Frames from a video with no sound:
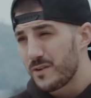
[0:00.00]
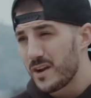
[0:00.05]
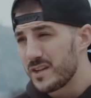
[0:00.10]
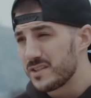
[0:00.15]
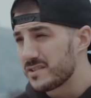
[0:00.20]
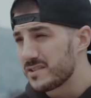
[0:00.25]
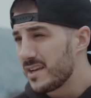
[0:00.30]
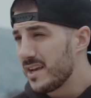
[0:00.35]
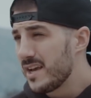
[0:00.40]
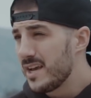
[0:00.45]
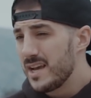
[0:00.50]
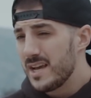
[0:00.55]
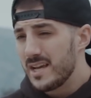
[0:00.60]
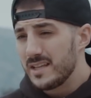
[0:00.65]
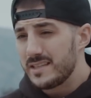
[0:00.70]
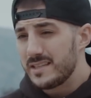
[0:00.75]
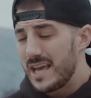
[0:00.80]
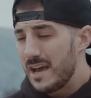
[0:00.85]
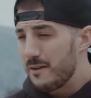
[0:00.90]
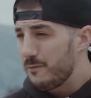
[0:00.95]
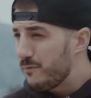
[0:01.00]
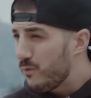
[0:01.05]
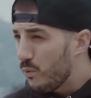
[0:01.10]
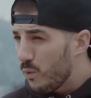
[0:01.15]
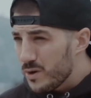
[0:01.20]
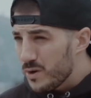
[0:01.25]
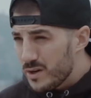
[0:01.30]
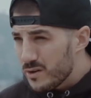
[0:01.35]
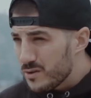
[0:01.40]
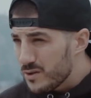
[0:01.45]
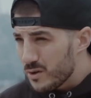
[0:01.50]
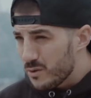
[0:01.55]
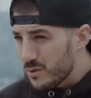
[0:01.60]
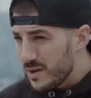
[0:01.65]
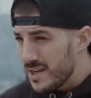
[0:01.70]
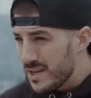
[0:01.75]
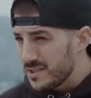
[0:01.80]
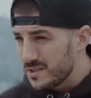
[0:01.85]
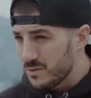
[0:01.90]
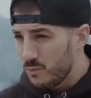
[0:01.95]
friends, they have four-year
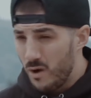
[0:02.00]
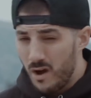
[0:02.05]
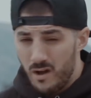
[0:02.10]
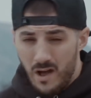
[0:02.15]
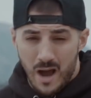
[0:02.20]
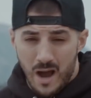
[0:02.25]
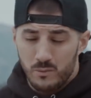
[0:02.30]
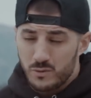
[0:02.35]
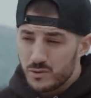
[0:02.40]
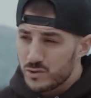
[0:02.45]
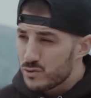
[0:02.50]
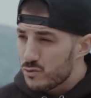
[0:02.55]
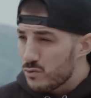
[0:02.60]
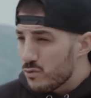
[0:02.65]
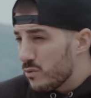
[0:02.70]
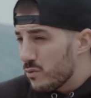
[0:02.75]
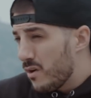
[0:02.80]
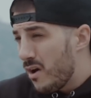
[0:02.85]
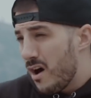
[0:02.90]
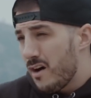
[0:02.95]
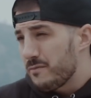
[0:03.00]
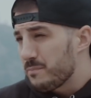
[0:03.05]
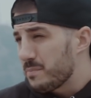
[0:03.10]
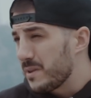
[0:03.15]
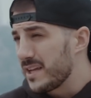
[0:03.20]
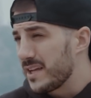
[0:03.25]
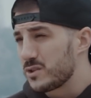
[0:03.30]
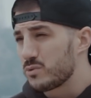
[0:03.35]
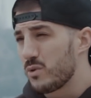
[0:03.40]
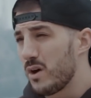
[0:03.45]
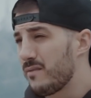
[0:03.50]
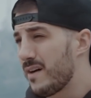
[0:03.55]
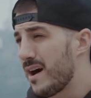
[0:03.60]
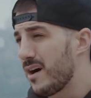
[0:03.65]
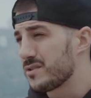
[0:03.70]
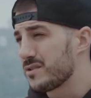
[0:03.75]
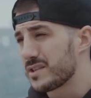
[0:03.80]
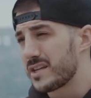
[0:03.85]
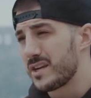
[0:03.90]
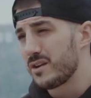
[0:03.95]
degrees, and while I was screwing off playing 12
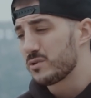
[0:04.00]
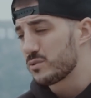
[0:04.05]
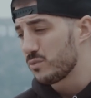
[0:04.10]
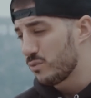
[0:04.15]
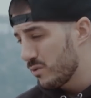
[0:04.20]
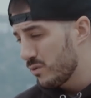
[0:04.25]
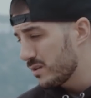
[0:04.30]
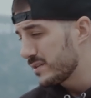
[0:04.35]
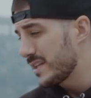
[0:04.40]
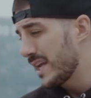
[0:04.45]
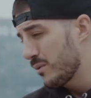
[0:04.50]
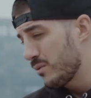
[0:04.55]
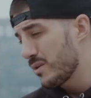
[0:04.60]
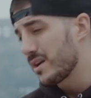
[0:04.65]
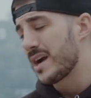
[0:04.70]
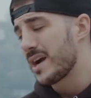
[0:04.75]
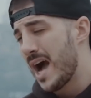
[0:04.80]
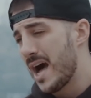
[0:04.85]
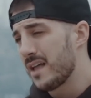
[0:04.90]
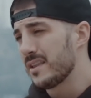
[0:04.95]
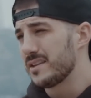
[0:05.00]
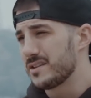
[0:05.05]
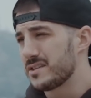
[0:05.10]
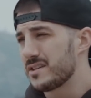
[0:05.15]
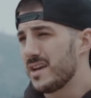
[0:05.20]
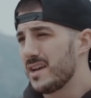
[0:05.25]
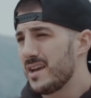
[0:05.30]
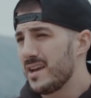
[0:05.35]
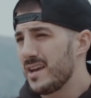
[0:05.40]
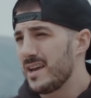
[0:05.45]
hours of Gears of War, they were in college,